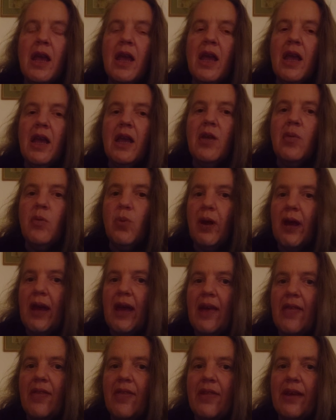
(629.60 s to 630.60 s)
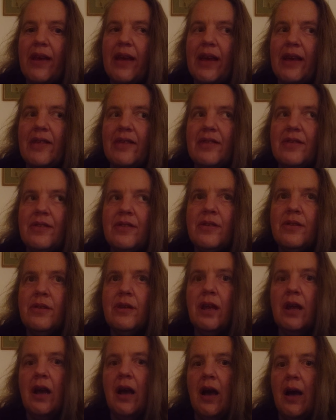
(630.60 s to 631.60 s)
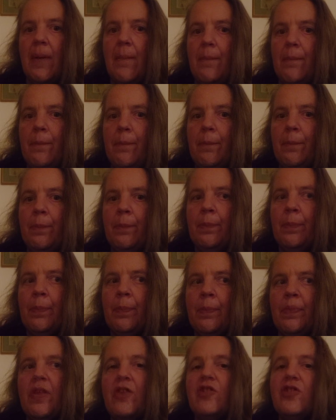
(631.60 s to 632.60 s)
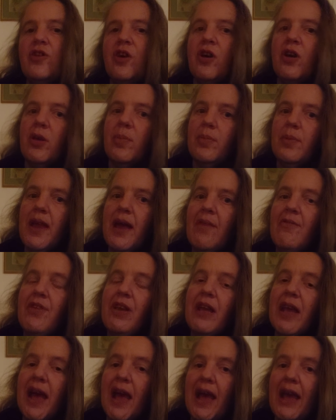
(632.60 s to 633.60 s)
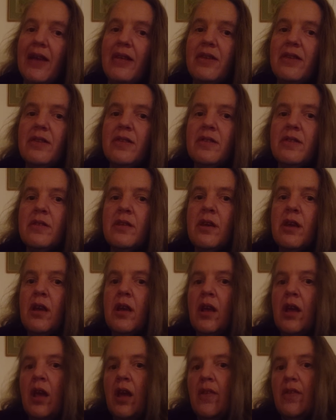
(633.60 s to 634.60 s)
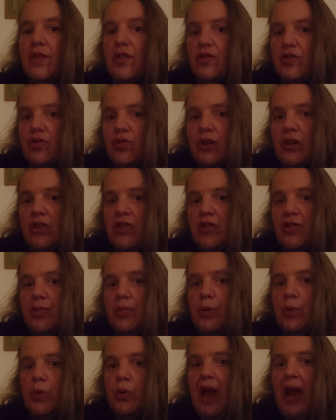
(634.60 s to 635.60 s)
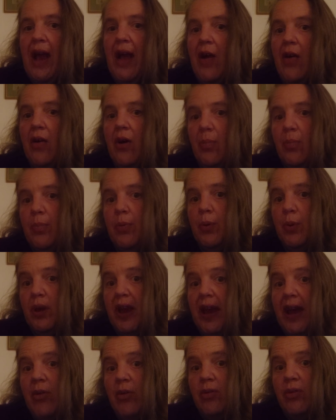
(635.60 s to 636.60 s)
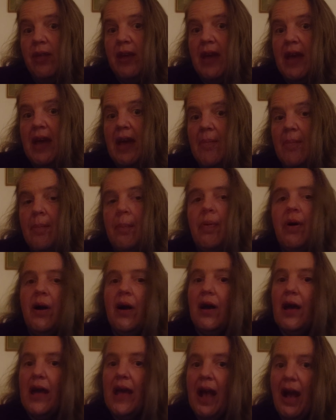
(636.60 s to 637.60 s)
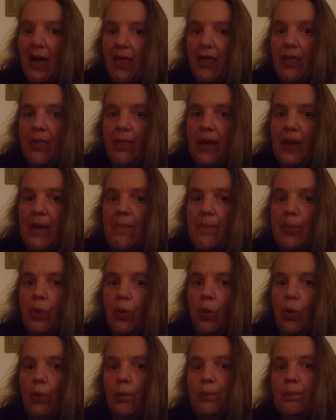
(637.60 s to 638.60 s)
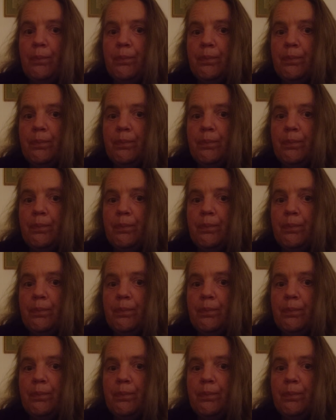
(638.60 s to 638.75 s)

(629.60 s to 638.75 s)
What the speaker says: in a way that circumnavigates the strictures put out there by other people.